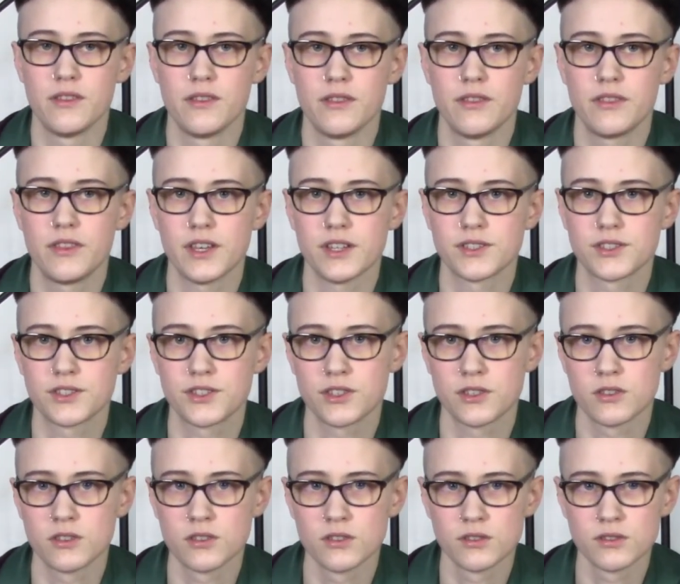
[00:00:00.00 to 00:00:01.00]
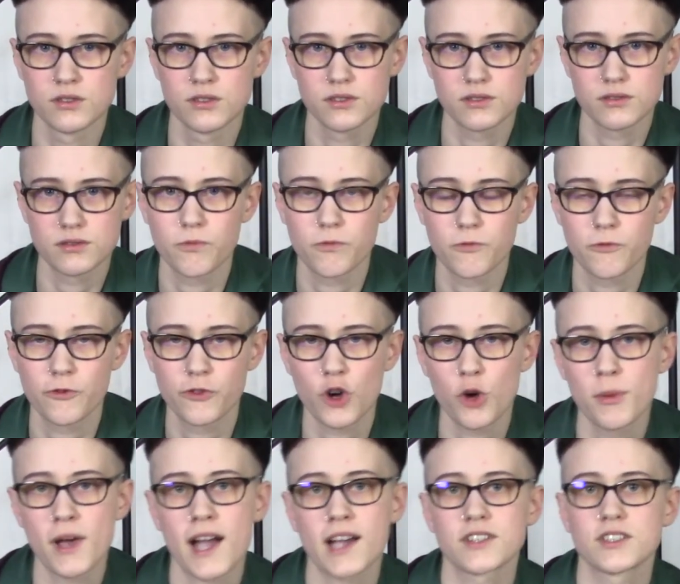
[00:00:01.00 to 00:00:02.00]
they still fall
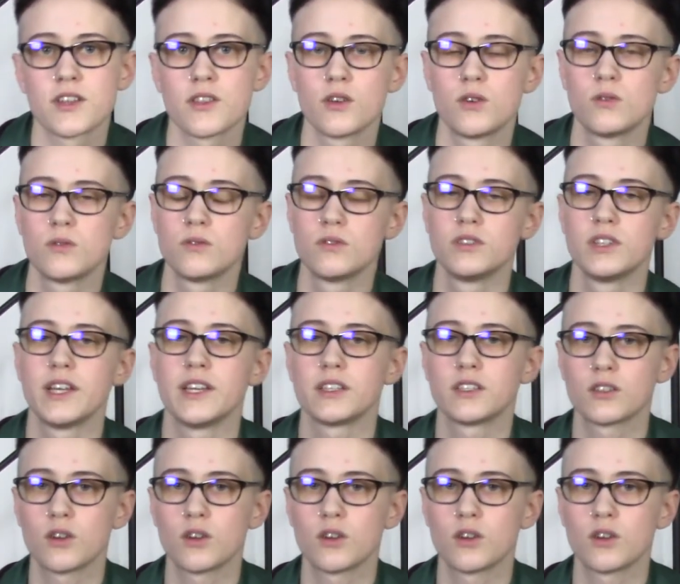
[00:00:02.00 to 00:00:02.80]
back to the whole, like,